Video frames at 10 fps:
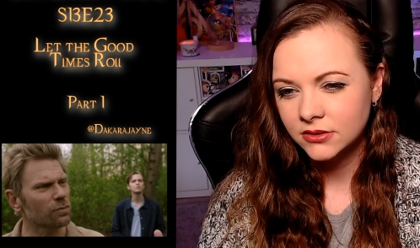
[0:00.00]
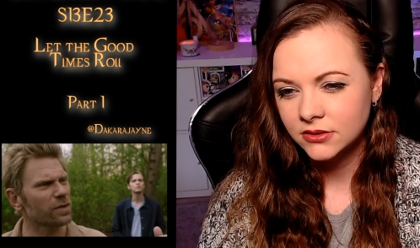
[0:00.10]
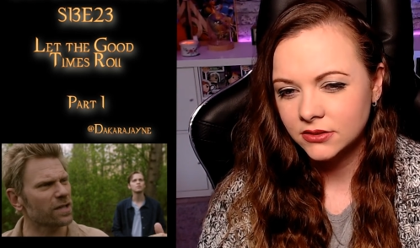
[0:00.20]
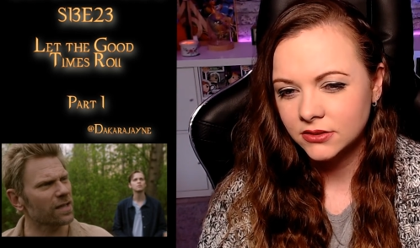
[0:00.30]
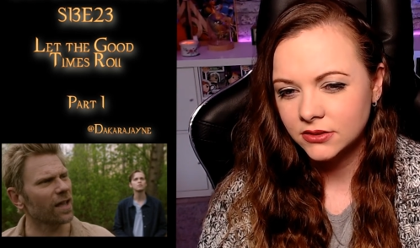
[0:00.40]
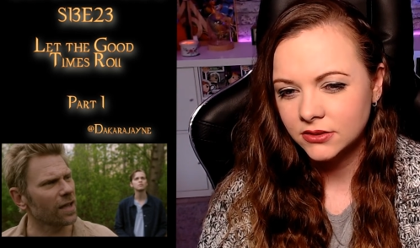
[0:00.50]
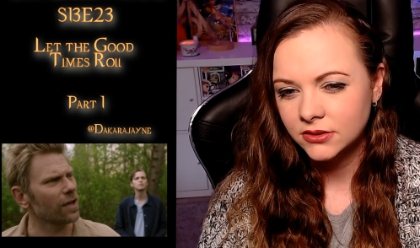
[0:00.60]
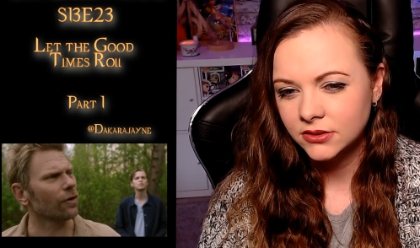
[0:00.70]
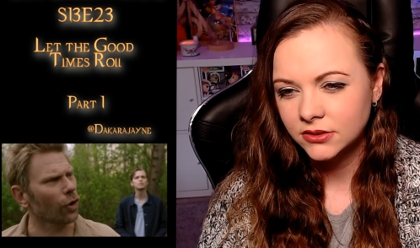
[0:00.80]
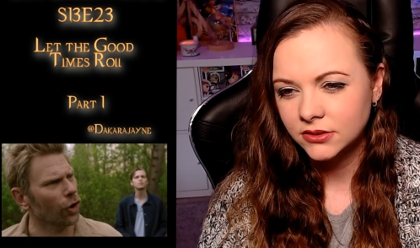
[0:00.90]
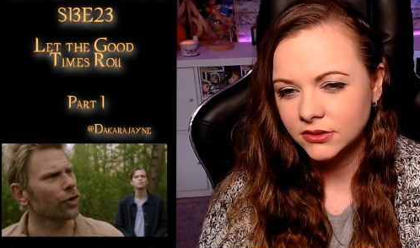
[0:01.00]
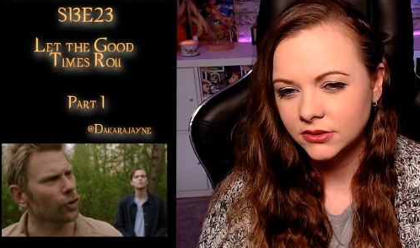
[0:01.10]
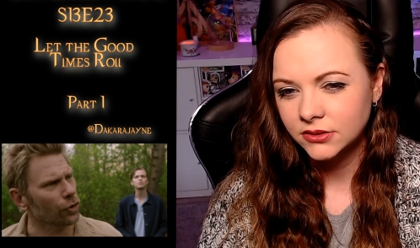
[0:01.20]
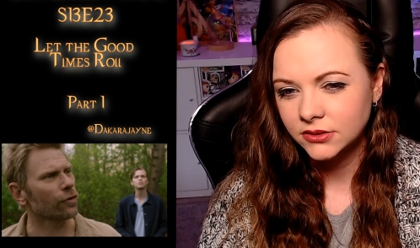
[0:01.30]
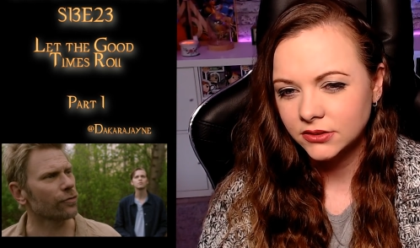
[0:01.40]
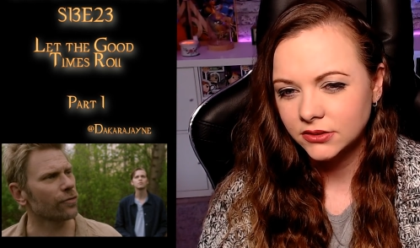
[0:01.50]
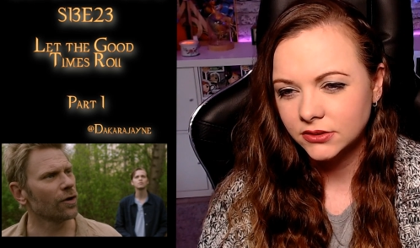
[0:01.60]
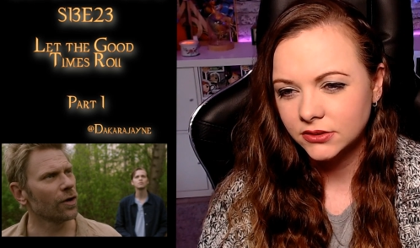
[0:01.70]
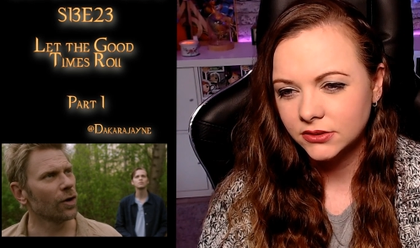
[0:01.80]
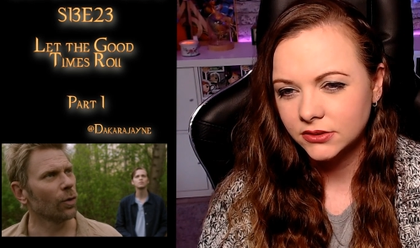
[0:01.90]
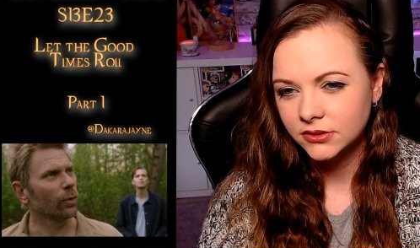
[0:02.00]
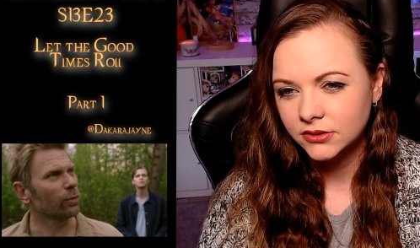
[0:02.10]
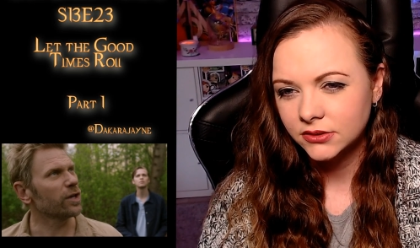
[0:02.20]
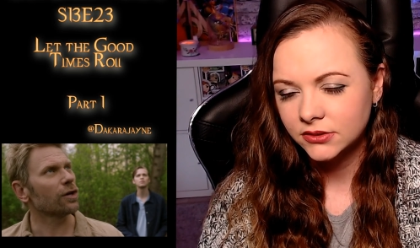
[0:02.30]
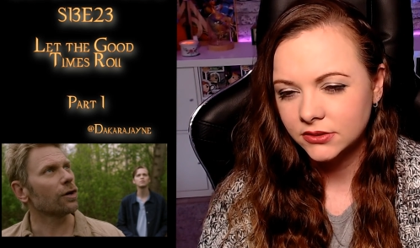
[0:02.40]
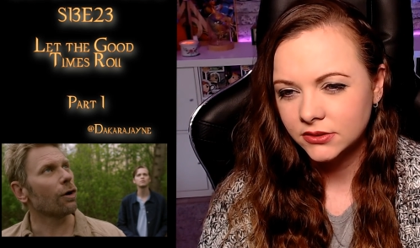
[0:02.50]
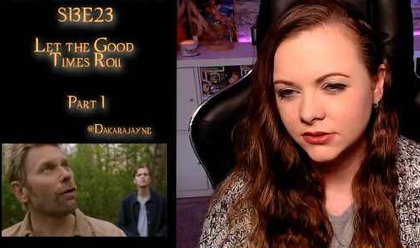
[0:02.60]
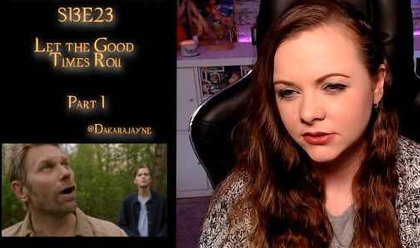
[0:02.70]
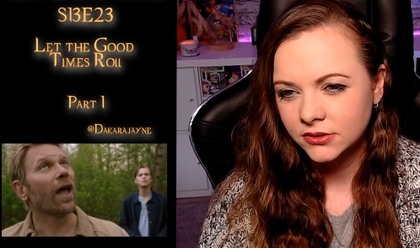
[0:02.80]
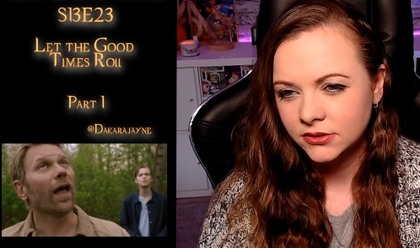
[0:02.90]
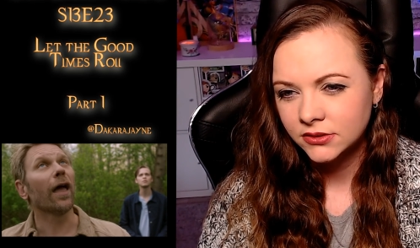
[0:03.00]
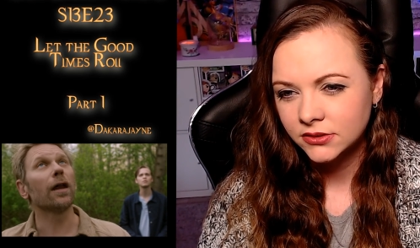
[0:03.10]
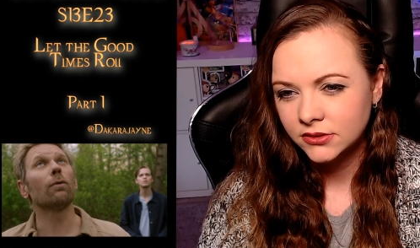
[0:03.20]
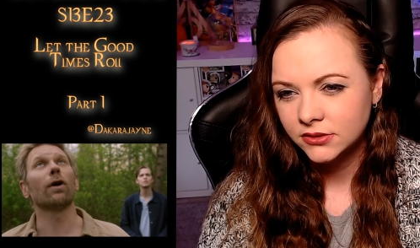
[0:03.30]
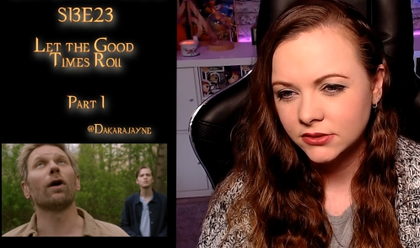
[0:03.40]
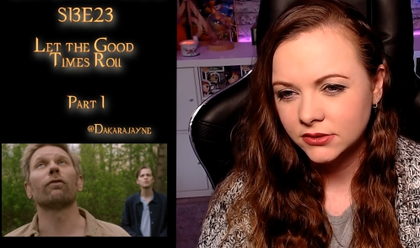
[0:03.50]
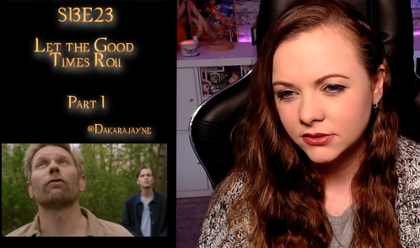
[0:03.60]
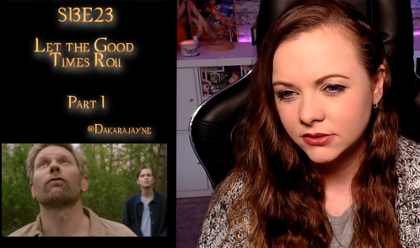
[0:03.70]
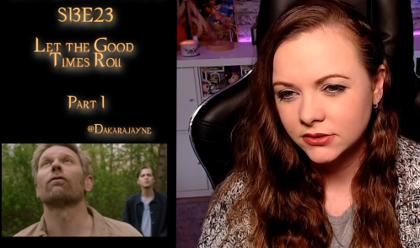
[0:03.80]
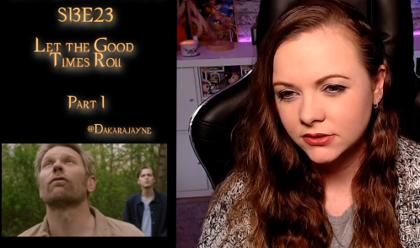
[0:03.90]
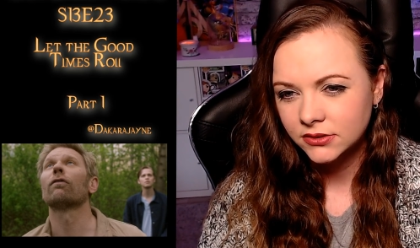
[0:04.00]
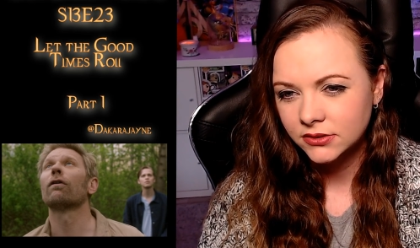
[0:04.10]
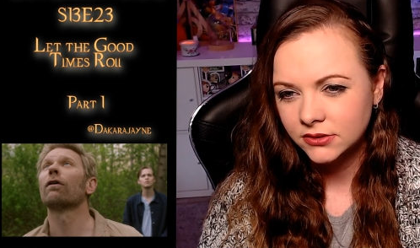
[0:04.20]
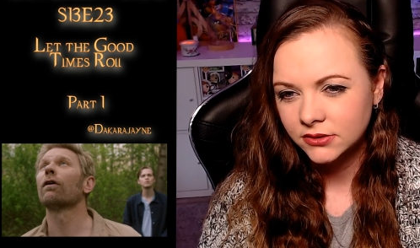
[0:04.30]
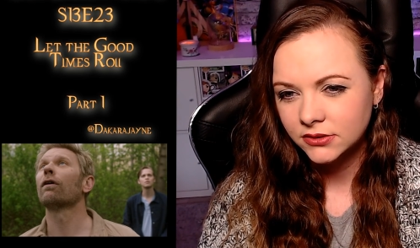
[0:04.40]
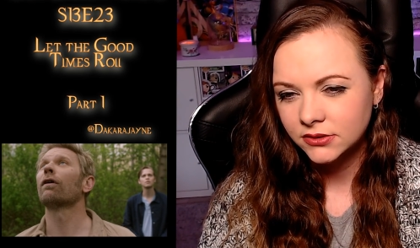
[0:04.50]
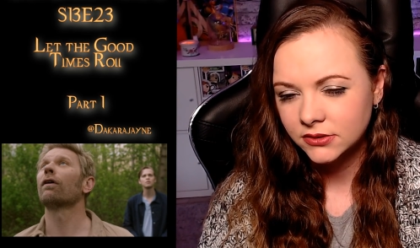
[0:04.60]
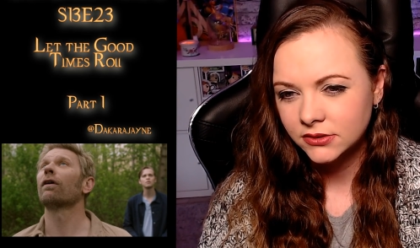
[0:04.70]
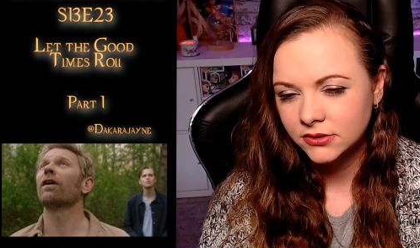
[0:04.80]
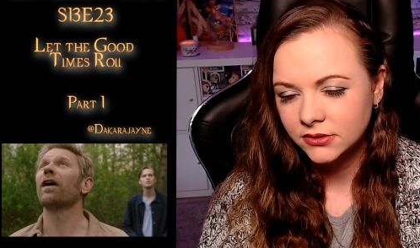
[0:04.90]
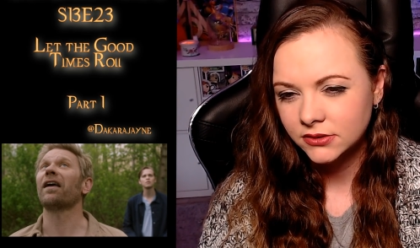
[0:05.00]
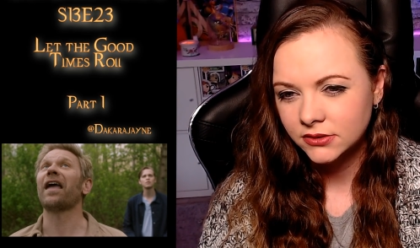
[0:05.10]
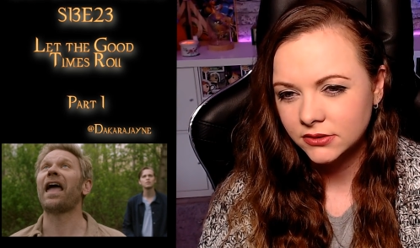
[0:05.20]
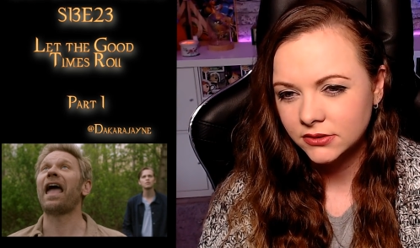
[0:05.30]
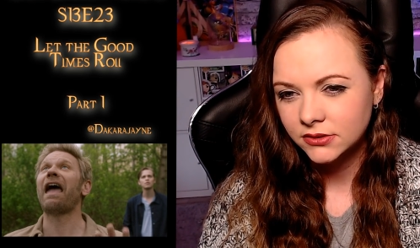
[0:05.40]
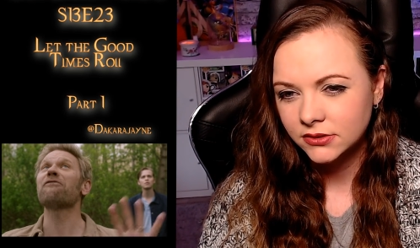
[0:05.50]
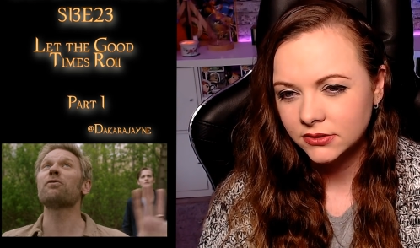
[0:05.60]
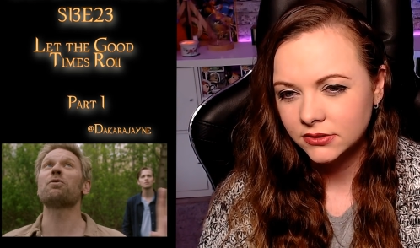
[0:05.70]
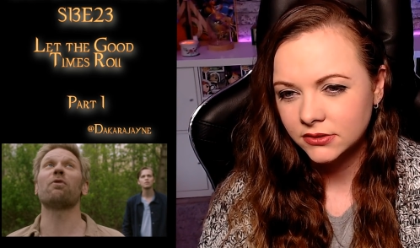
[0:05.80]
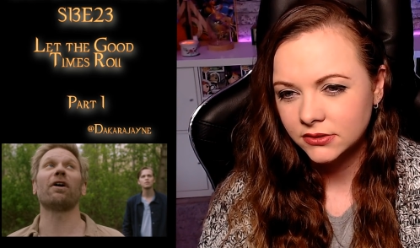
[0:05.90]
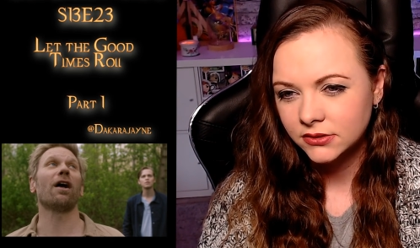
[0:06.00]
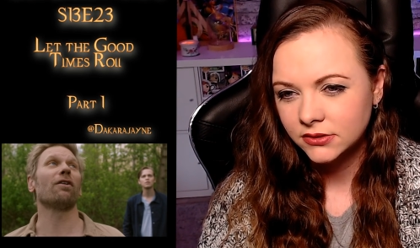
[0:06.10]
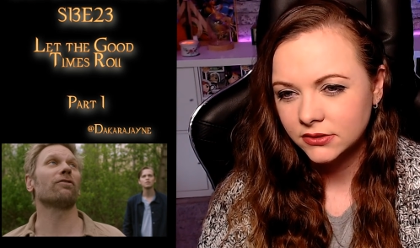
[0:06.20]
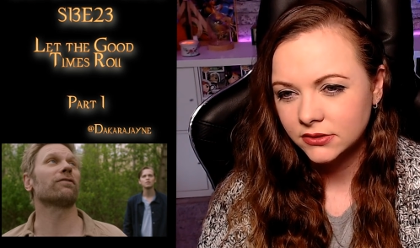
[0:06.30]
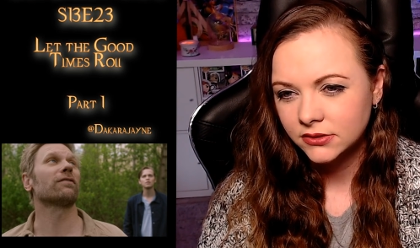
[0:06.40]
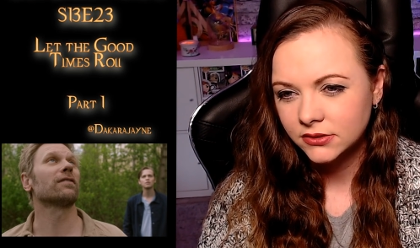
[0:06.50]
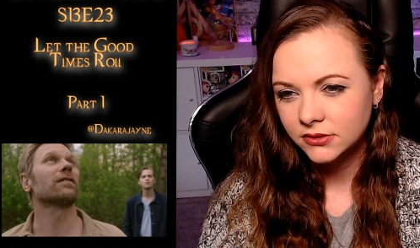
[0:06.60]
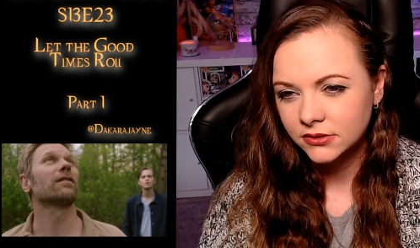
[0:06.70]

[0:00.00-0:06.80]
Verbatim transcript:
Speaker 1: should we stay here on Earth when we can go anywhere else? Heck, everywhere else.